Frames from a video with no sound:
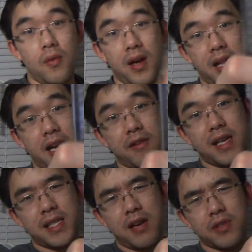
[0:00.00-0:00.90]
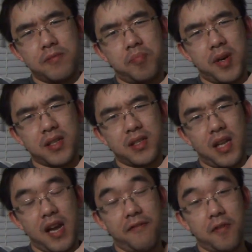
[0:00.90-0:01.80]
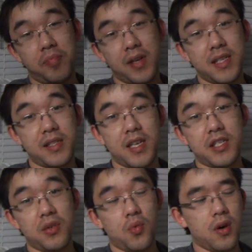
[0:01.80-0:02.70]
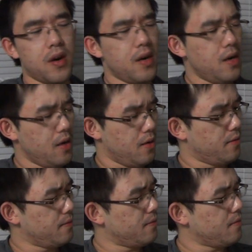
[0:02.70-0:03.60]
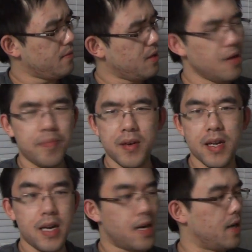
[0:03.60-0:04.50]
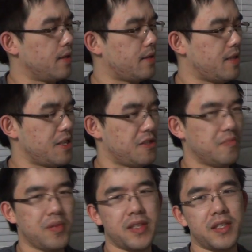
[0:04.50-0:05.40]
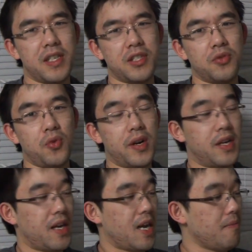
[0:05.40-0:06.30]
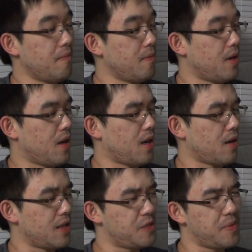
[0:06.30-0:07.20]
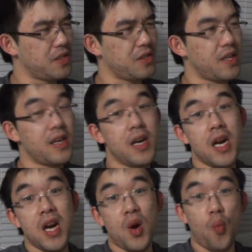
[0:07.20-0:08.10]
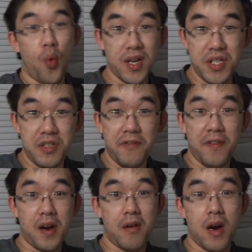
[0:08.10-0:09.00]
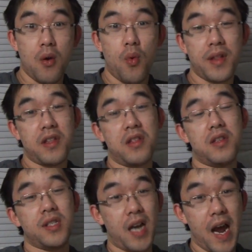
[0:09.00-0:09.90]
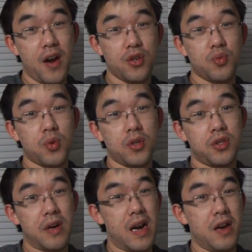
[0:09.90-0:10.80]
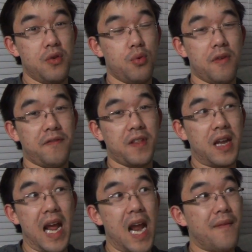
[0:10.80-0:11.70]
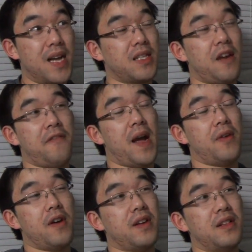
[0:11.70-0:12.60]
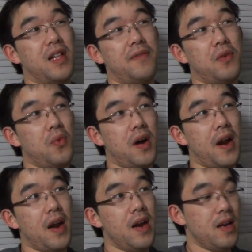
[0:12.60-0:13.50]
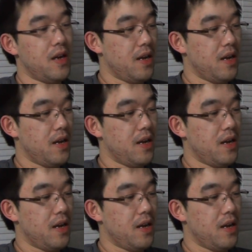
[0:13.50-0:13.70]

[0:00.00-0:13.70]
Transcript: Well, anyways, that was Bug's Life for PlayStation 1. A pretty uh, decent PlayStation 1 game, uh, especially once you figure out what the designers were trying to do with the game, as I found out in level 1